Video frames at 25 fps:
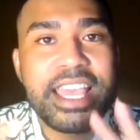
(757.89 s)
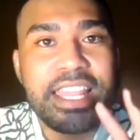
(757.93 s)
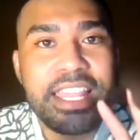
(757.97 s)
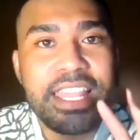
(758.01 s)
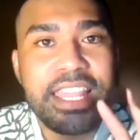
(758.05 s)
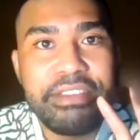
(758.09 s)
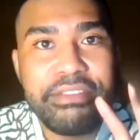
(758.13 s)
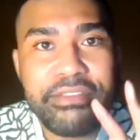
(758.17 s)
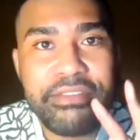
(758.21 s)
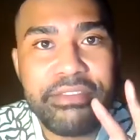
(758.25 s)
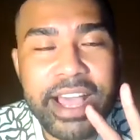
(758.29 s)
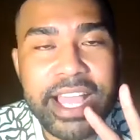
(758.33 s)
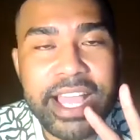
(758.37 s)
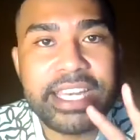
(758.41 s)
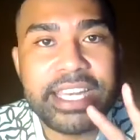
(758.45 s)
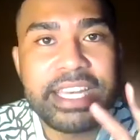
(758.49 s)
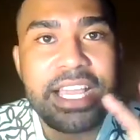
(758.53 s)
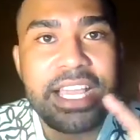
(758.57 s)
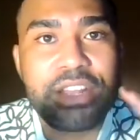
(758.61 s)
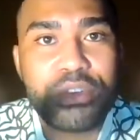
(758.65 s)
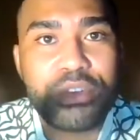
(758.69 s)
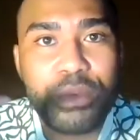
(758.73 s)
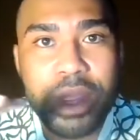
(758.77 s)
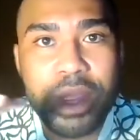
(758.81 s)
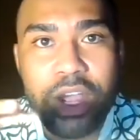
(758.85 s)
They find
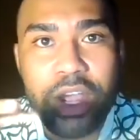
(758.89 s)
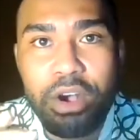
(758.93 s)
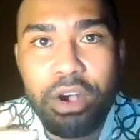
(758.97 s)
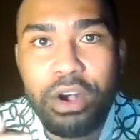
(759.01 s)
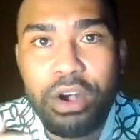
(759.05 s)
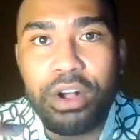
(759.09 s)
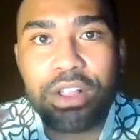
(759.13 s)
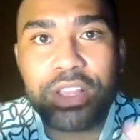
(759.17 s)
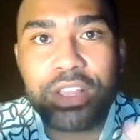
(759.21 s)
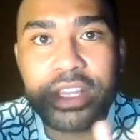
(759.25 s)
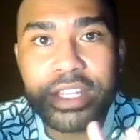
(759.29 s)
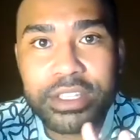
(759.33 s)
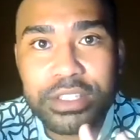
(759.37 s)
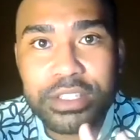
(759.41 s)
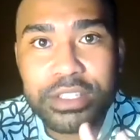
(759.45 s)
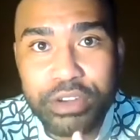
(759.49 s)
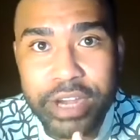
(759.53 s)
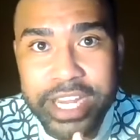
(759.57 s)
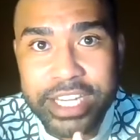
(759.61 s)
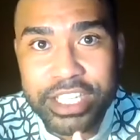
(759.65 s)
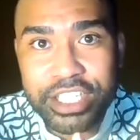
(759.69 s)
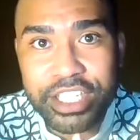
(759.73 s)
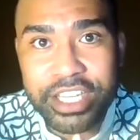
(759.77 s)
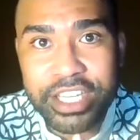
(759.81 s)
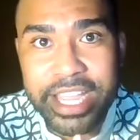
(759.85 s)
out where all the
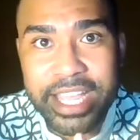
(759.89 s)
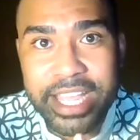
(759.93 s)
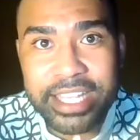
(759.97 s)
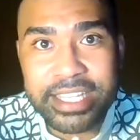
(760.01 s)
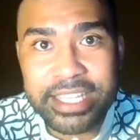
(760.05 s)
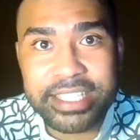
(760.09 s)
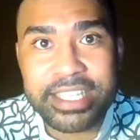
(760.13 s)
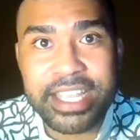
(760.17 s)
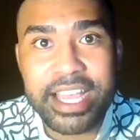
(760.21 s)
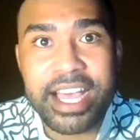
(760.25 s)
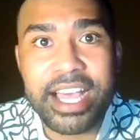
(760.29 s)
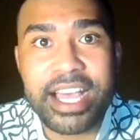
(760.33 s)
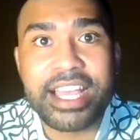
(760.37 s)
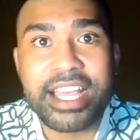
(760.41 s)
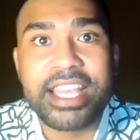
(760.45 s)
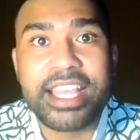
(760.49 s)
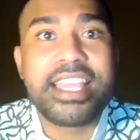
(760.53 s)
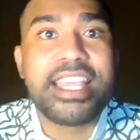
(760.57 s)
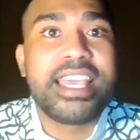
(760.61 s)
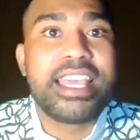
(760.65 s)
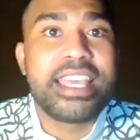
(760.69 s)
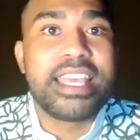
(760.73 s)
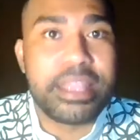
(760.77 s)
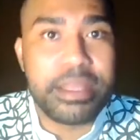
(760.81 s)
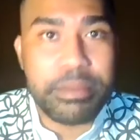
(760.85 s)
trash cans are,
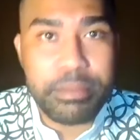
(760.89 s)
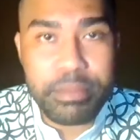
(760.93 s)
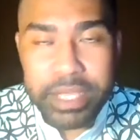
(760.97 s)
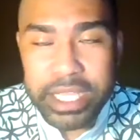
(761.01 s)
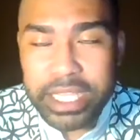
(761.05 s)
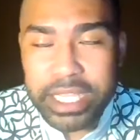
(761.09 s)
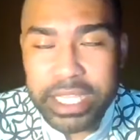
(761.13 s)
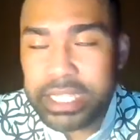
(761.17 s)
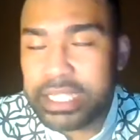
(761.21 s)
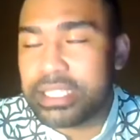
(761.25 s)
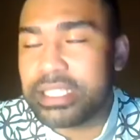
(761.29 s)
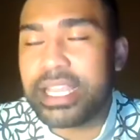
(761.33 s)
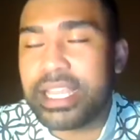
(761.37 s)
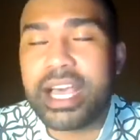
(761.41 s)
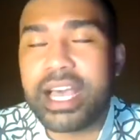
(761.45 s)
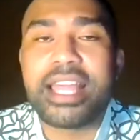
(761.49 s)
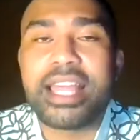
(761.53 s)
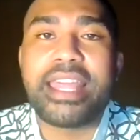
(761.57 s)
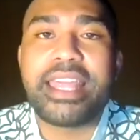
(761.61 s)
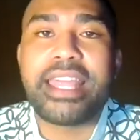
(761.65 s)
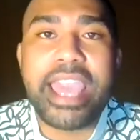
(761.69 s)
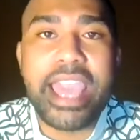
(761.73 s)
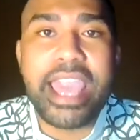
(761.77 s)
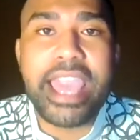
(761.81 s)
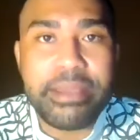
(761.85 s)
the bins are.
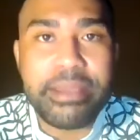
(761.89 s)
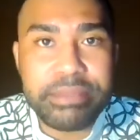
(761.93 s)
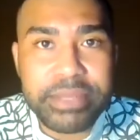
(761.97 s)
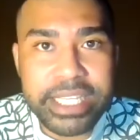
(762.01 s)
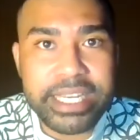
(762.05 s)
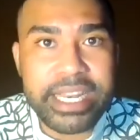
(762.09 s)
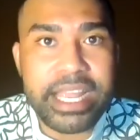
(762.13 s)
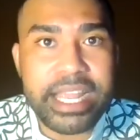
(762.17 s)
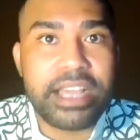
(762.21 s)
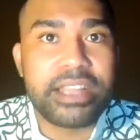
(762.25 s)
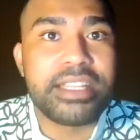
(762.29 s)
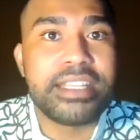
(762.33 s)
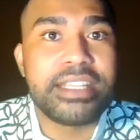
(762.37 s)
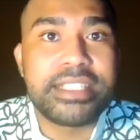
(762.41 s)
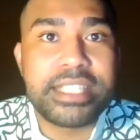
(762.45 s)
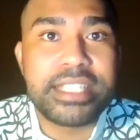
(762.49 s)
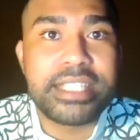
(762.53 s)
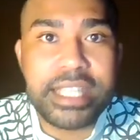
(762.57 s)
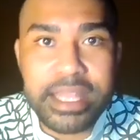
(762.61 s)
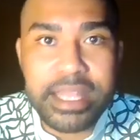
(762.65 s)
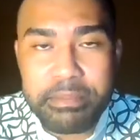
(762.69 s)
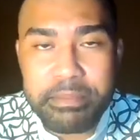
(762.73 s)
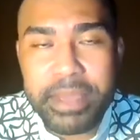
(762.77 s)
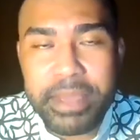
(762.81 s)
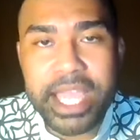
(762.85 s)
They empty it out into
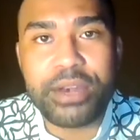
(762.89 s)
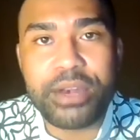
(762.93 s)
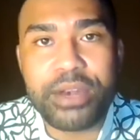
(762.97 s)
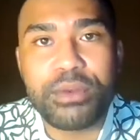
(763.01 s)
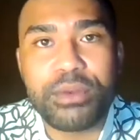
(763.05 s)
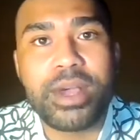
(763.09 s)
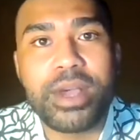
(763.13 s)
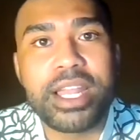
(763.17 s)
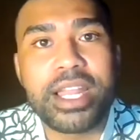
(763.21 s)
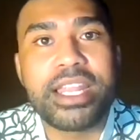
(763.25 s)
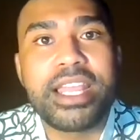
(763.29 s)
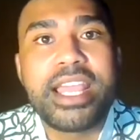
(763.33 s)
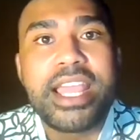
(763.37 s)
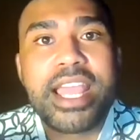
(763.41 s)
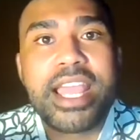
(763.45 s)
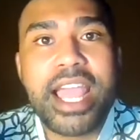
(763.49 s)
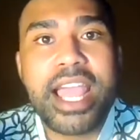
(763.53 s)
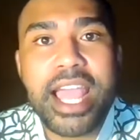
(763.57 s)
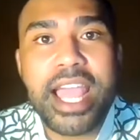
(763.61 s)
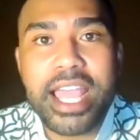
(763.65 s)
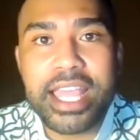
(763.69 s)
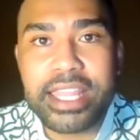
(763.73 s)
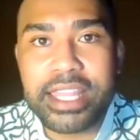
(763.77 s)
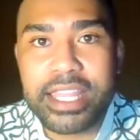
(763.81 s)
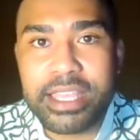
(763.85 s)
the main one
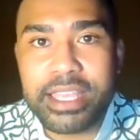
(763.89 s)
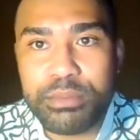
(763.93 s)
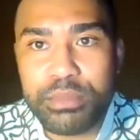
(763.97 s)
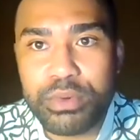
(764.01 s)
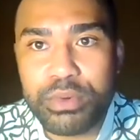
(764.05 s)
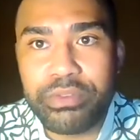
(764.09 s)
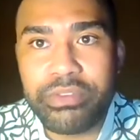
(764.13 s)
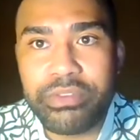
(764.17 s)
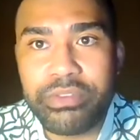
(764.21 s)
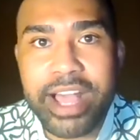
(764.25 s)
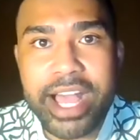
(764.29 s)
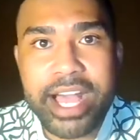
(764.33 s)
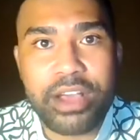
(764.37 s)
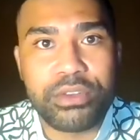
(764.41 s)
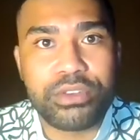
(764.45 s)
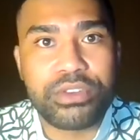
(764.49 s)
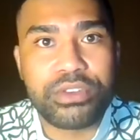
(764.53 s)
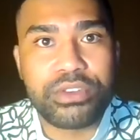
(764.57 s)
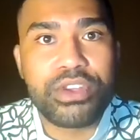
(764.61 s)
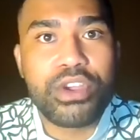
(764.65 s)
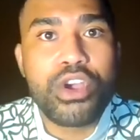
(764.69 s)
and they move out.